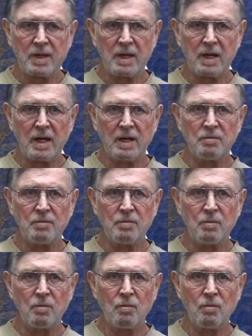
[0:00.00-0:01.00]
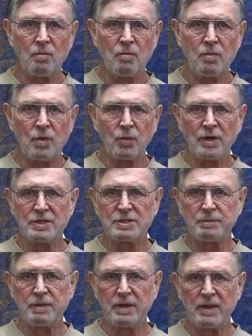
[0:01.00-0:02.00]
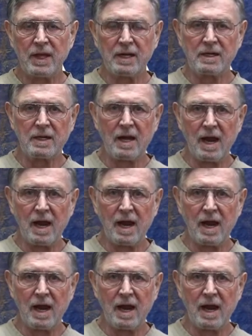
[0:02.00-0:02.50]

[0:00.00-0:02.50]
Um, the recipe that